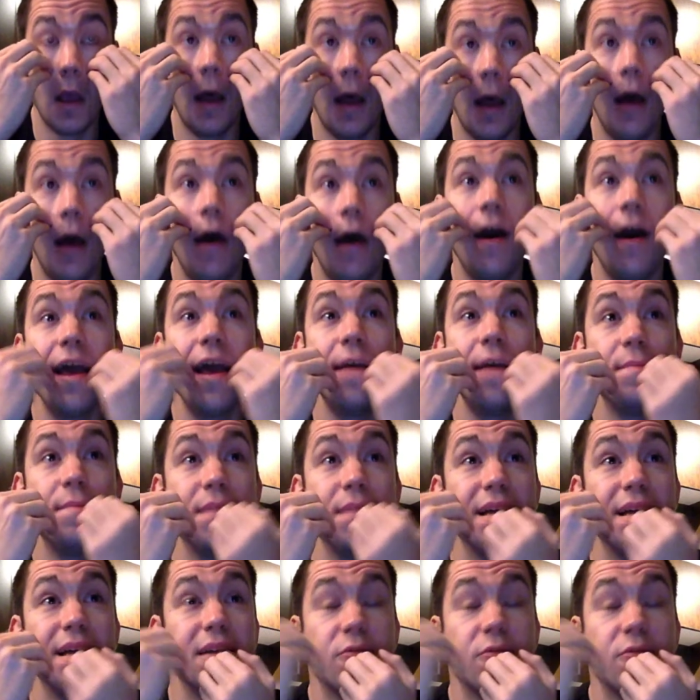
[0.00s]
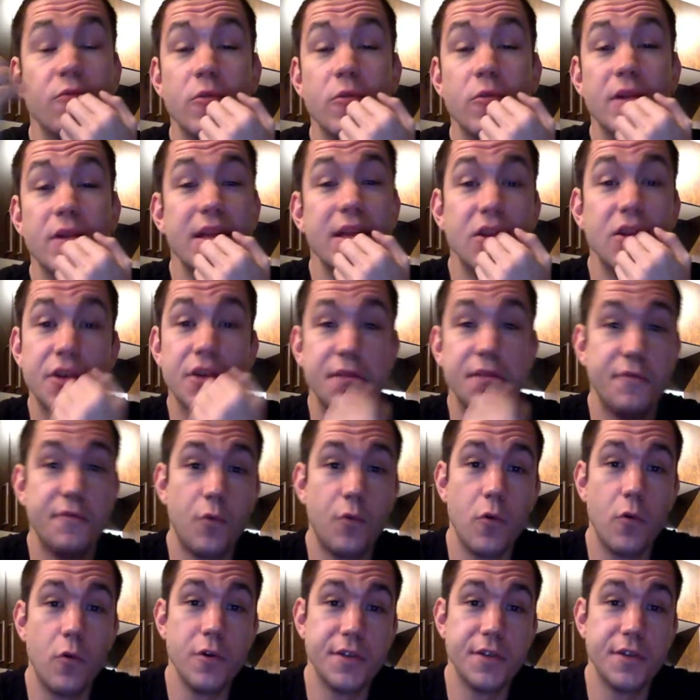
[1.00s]
uh, I am like really looking
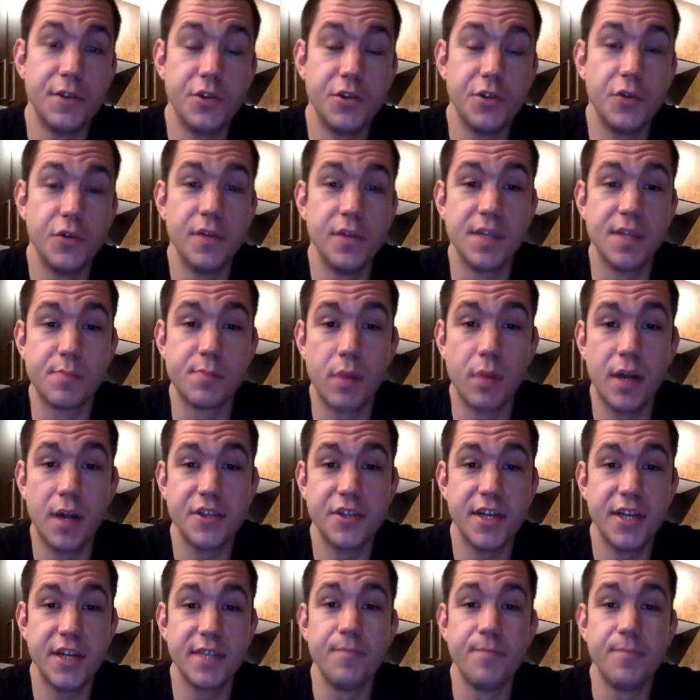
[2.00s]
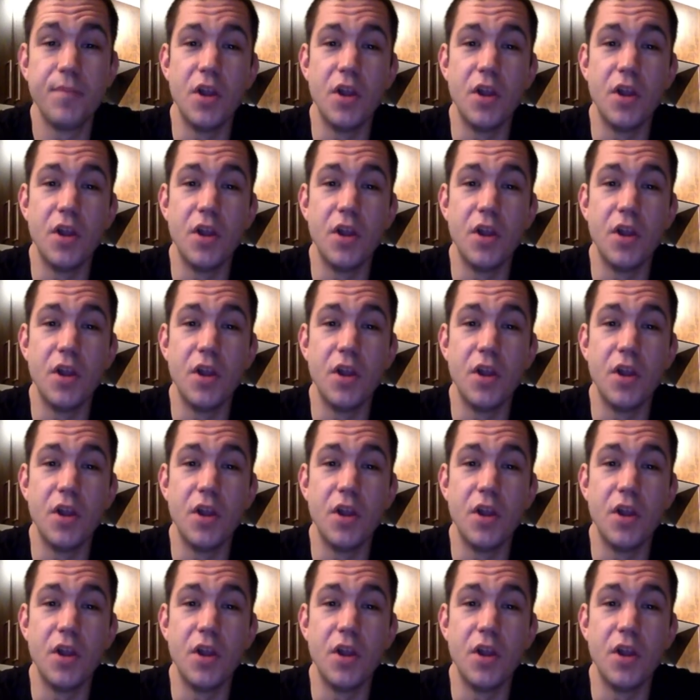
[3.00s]
forward to doing this project.